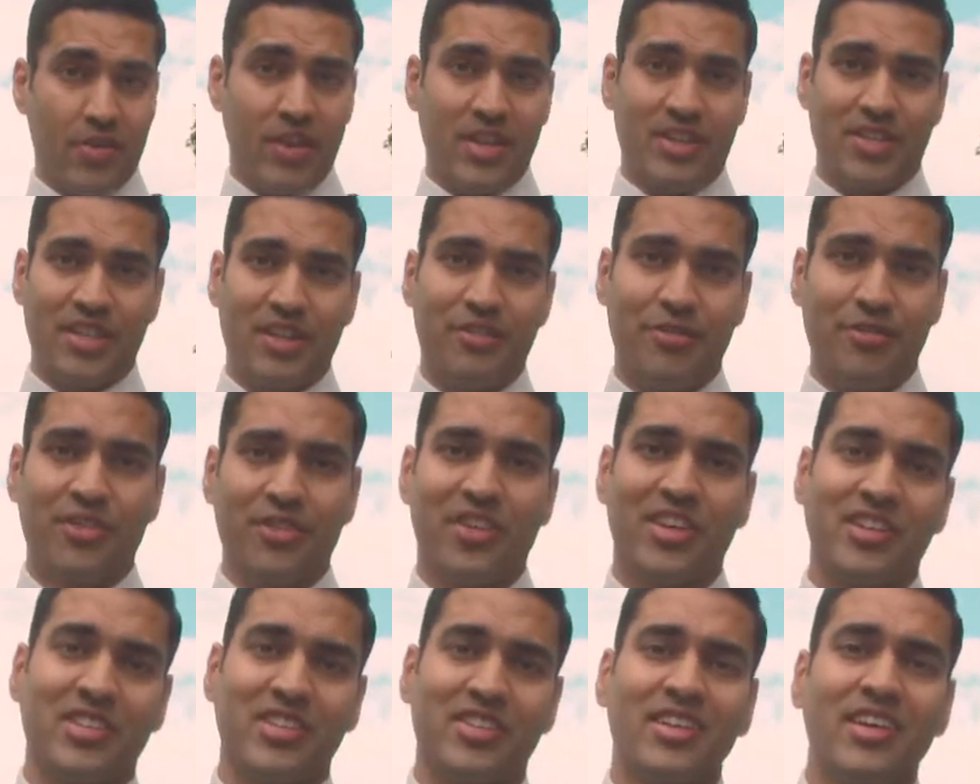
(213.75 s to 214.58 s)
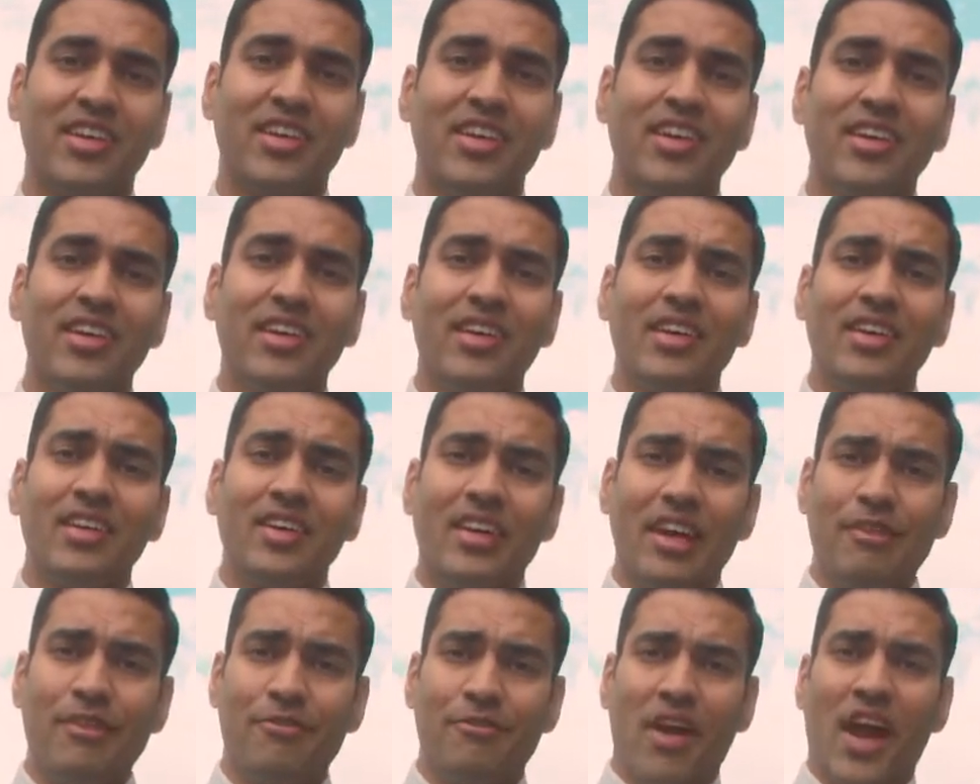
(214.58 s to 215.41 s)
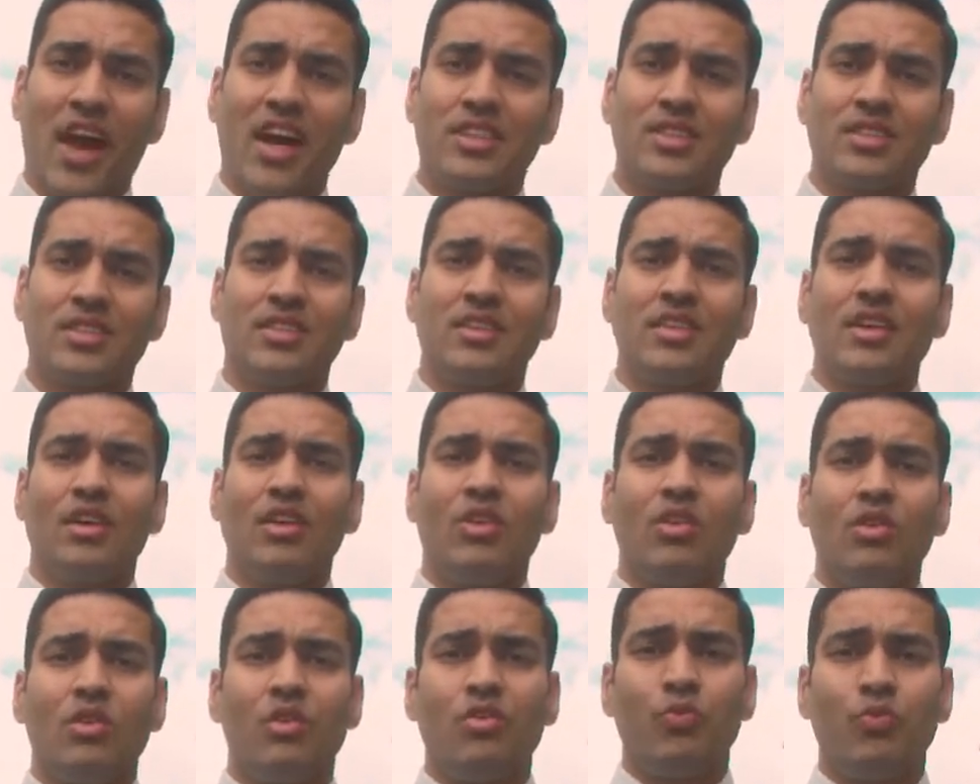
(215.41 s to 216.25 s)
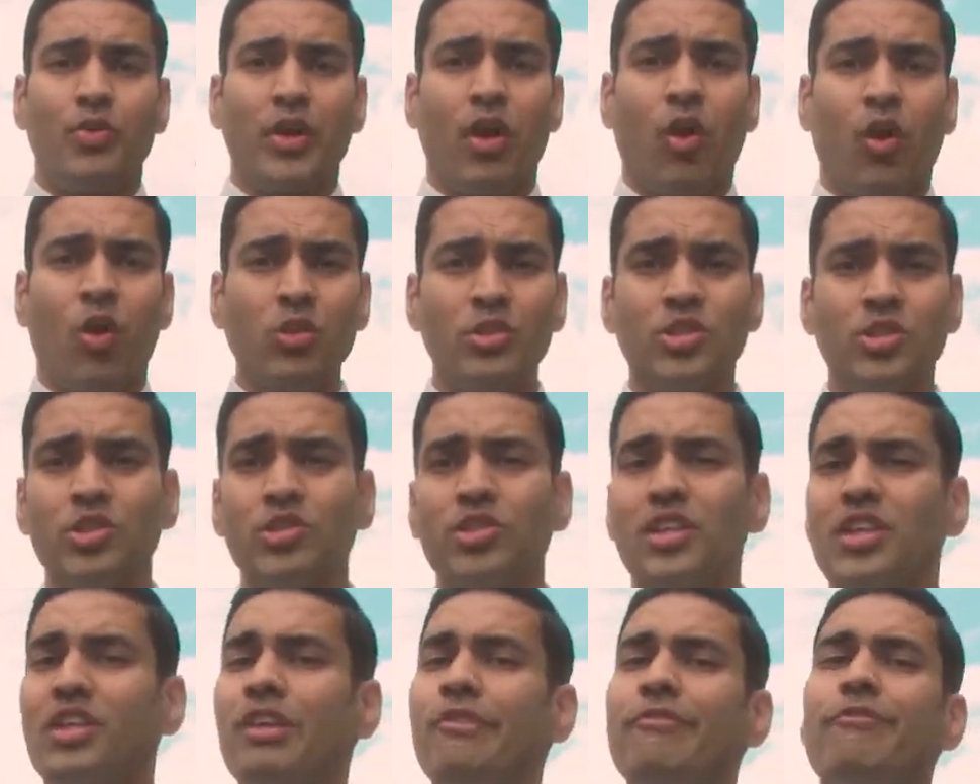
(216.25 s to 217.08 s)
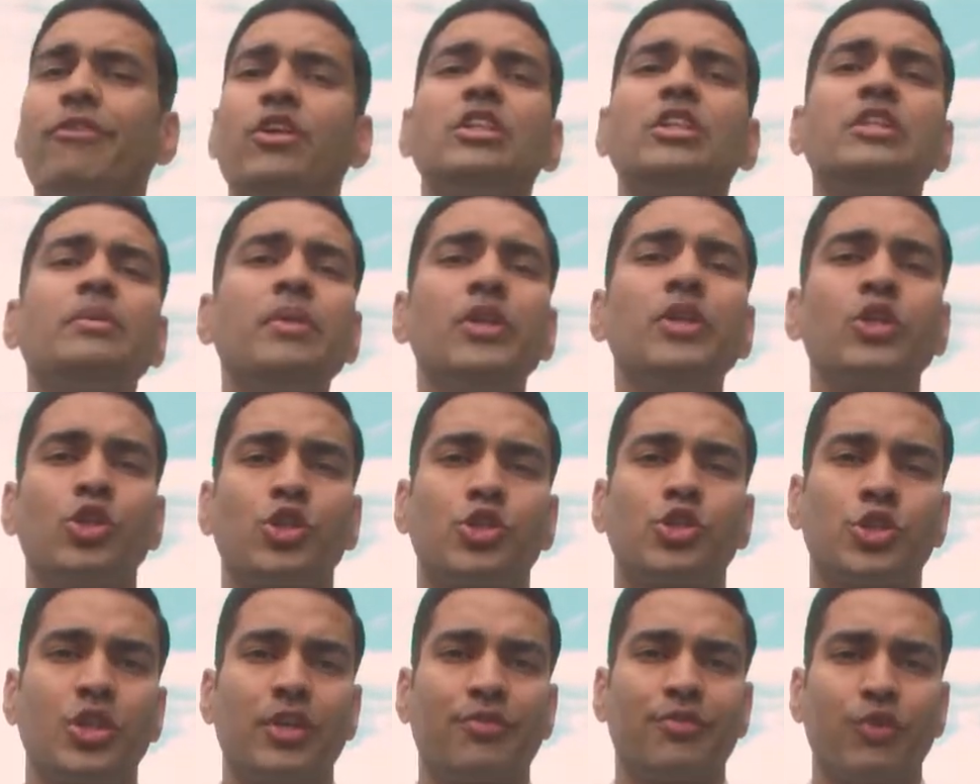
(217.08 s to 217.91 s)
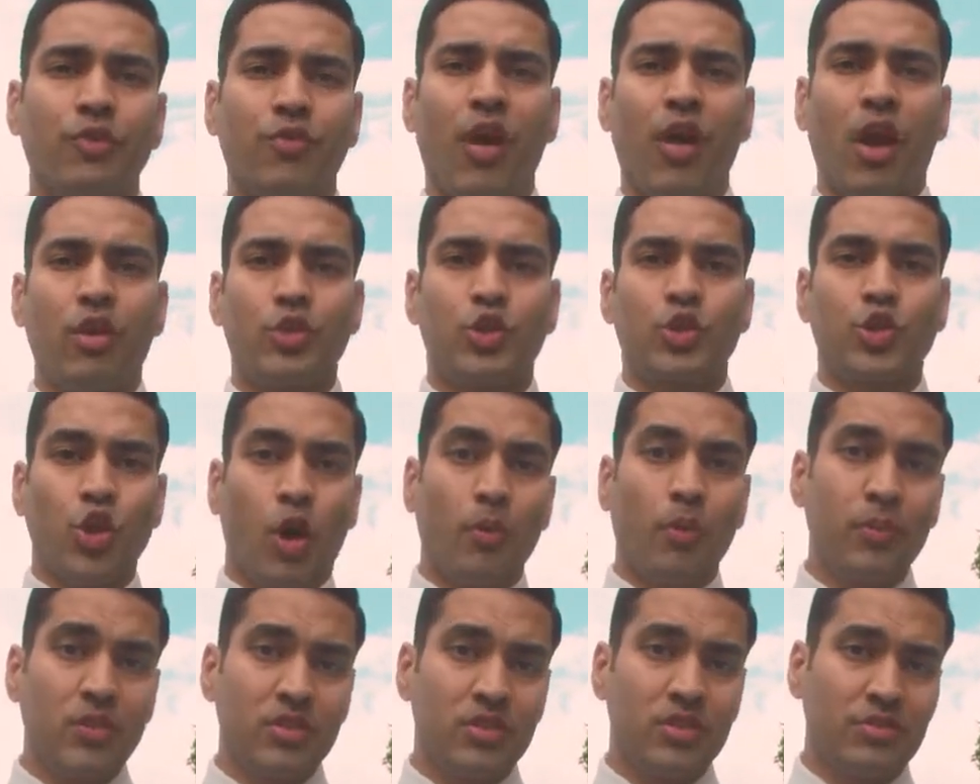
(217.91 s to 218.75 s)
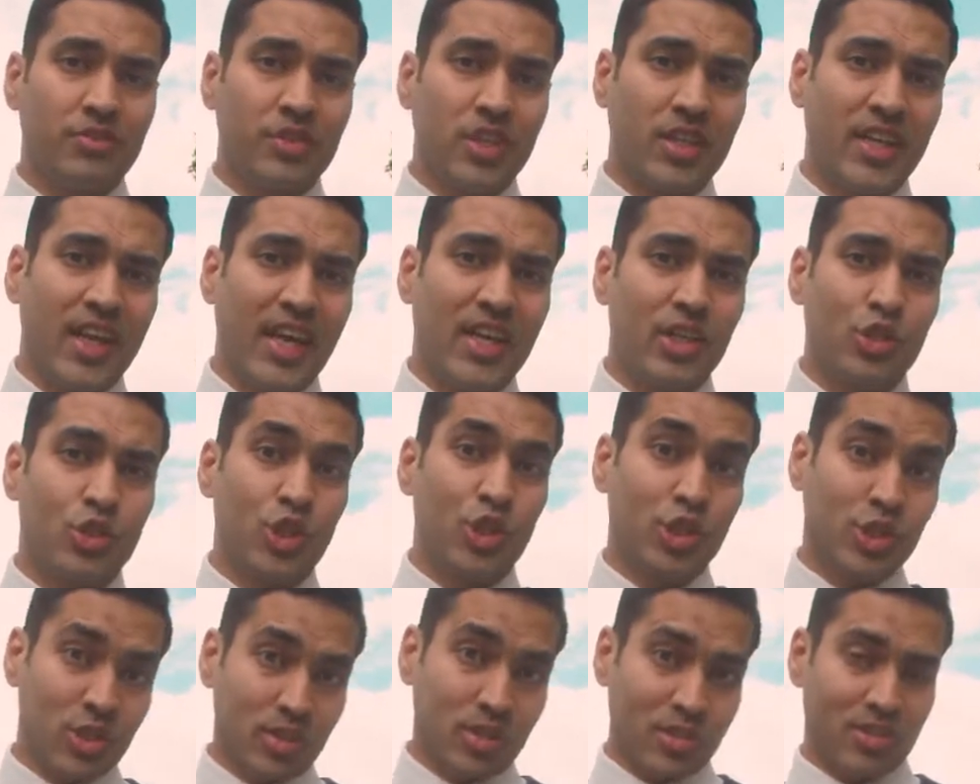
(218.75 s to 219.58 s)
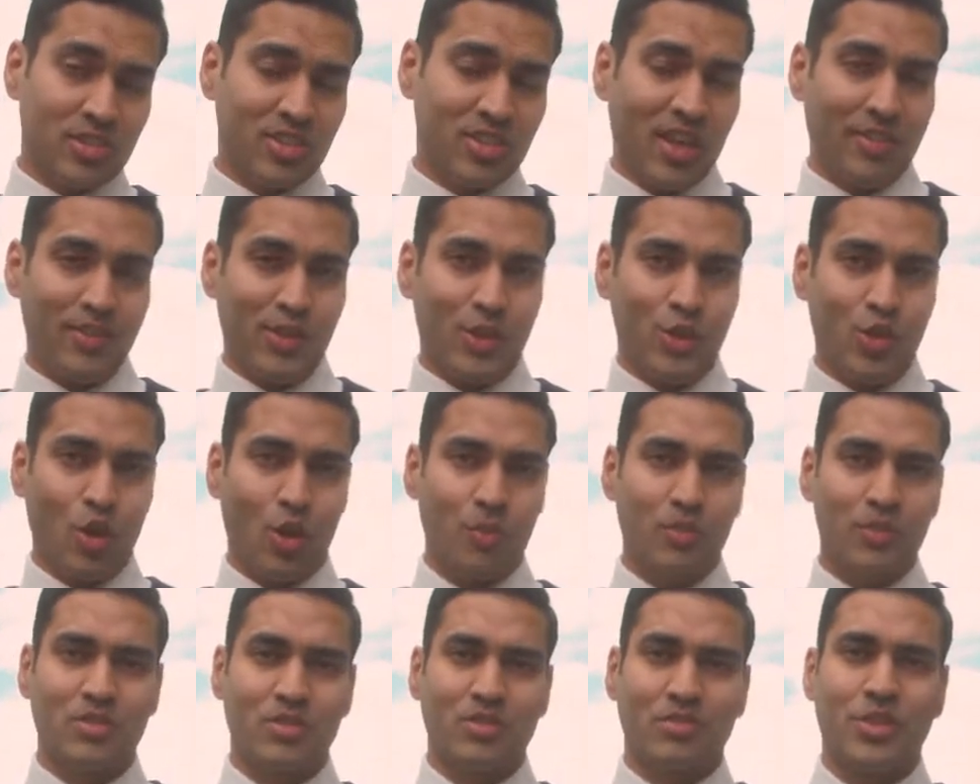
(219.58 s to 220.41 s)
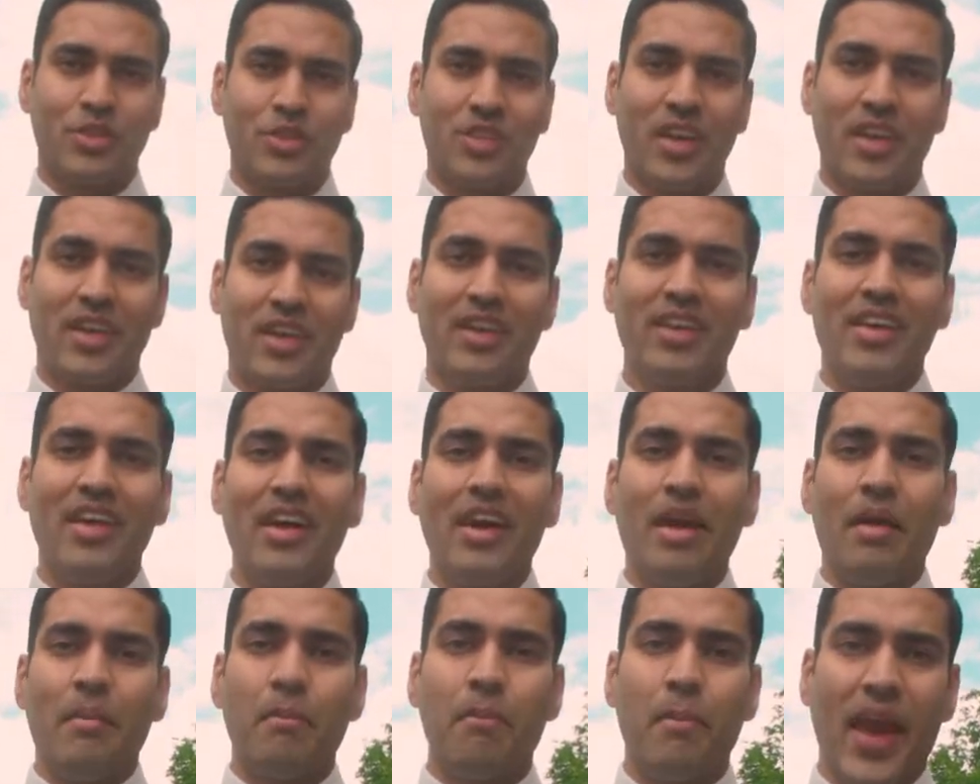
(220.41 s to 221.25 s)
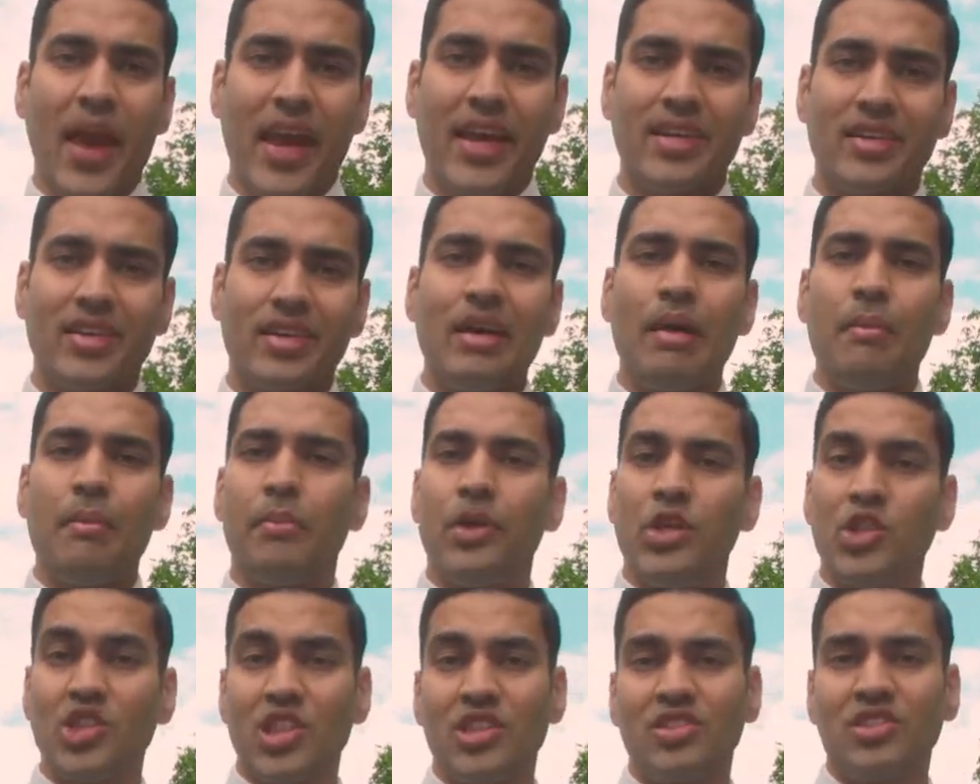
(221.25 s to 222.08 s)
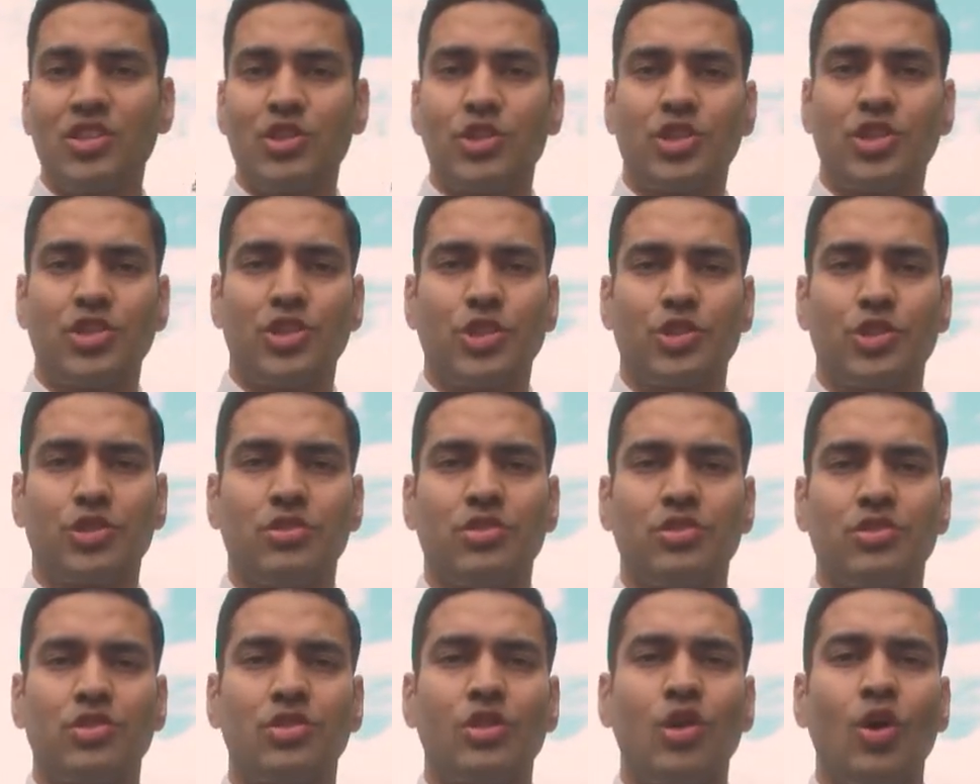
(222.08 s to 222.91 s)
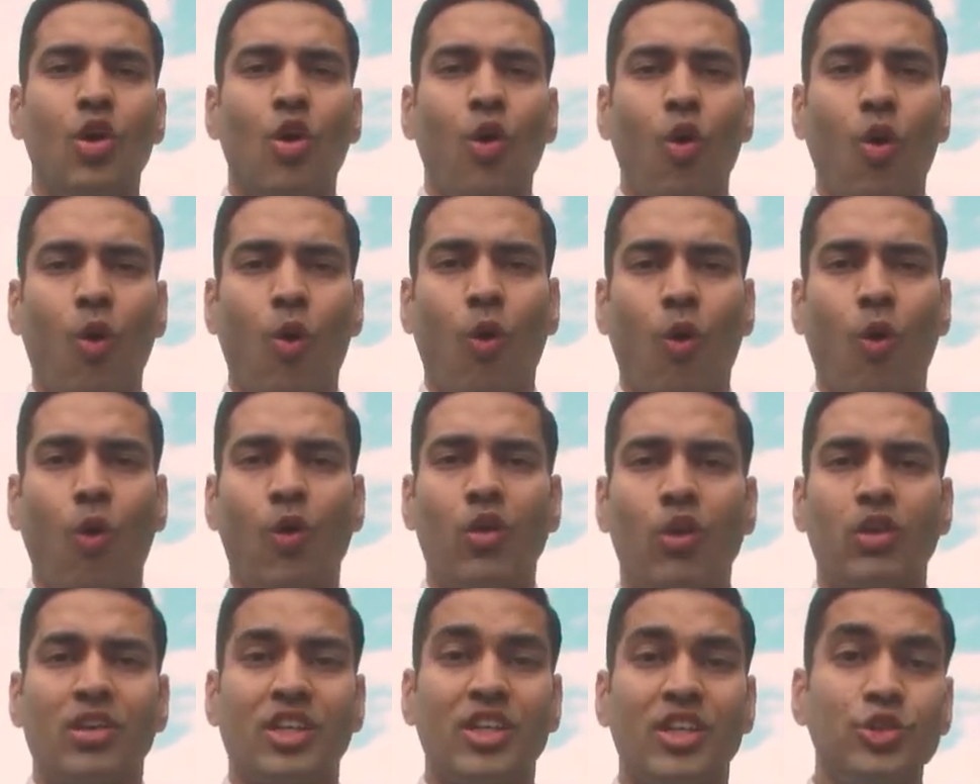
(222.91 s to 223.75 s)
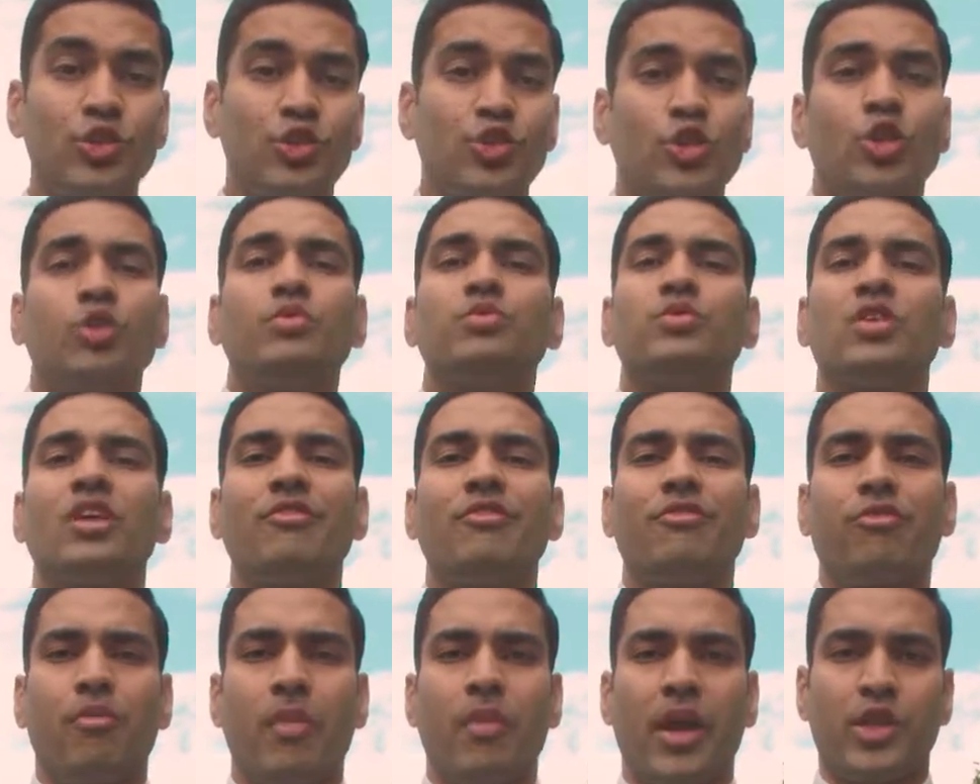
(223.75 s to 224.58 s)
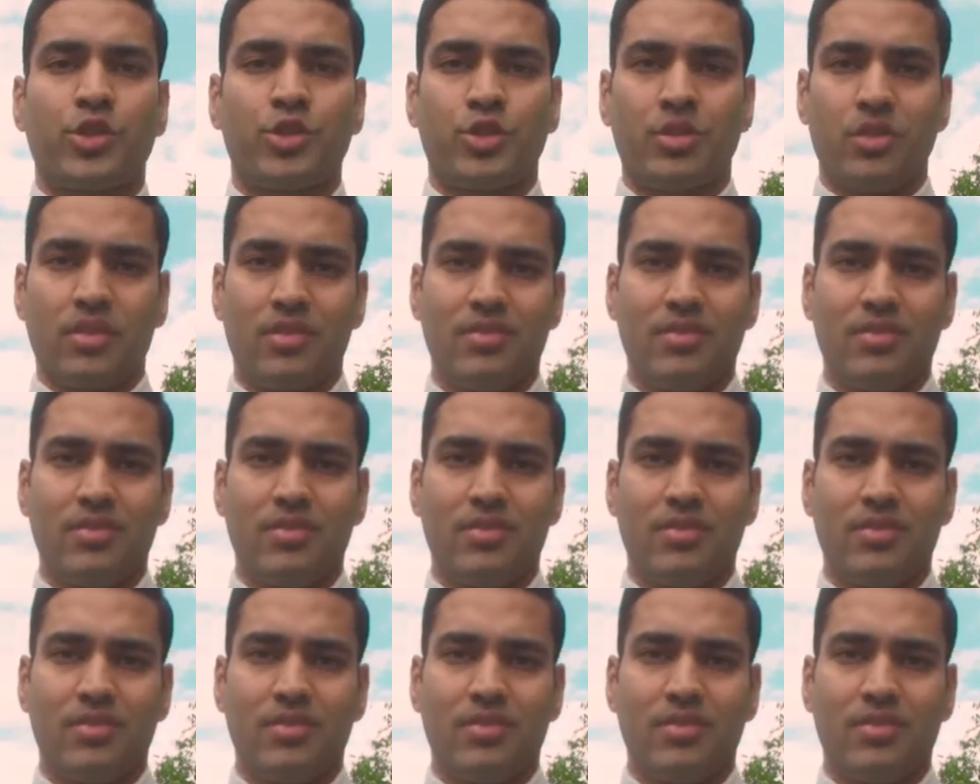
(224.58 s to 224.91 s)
different. In fact, we are also seeing a fundamental shift of how shoppers of today, digital savvy shoppers of today, make purchasing decisions or consume information.